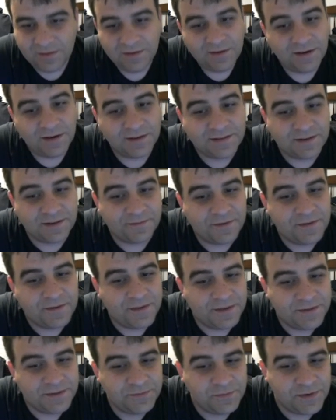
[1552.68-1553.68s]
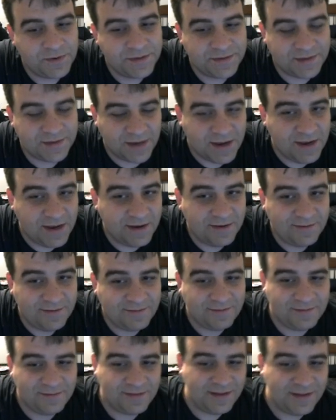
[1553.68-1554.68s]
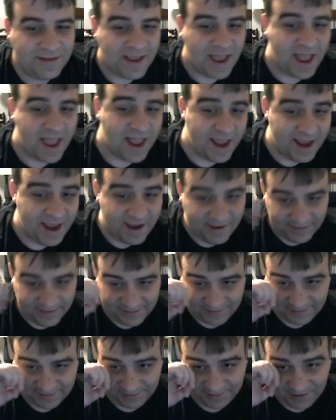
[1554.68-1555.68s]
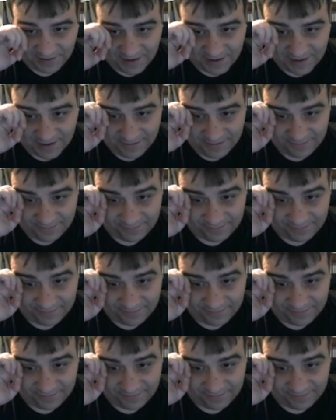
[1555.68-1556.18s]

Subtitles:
Except for this one's in the A slot.